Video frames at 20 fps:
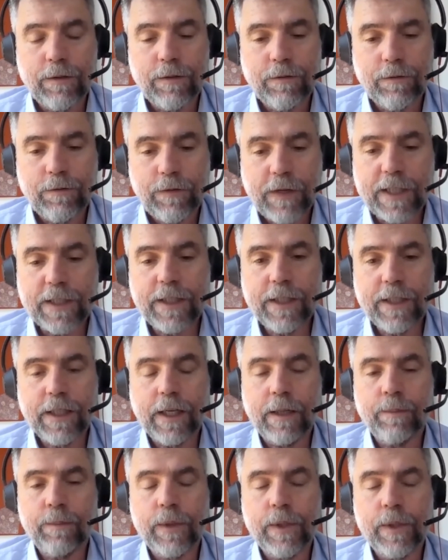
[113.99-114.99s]
fatty
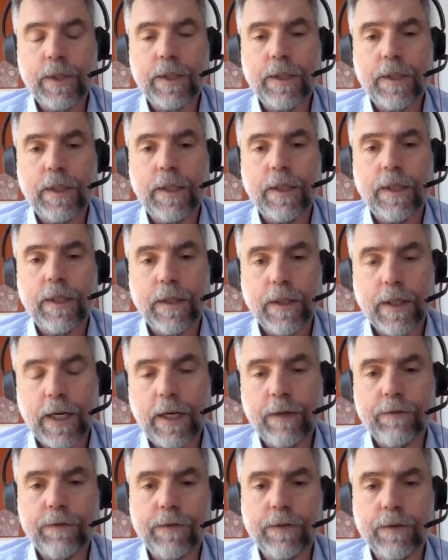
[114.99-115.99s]
lumps that
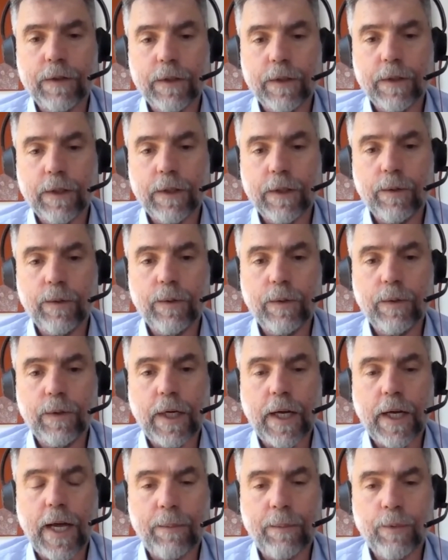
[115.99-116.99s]
have little
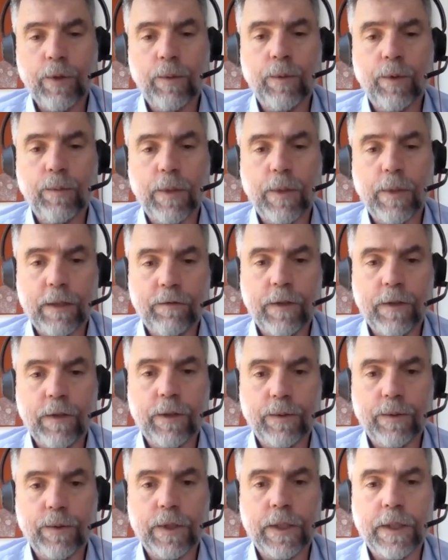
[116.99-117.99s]
abnormal blood
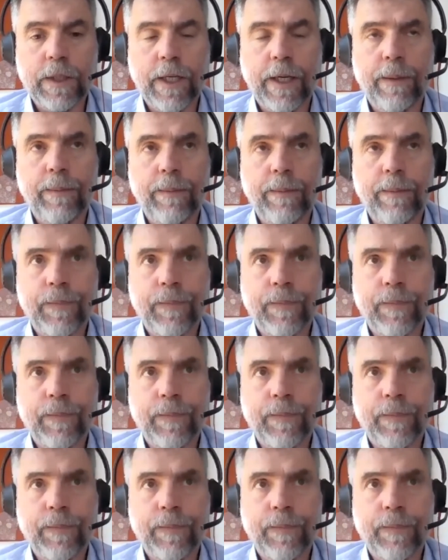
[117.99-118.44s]
vessels in there.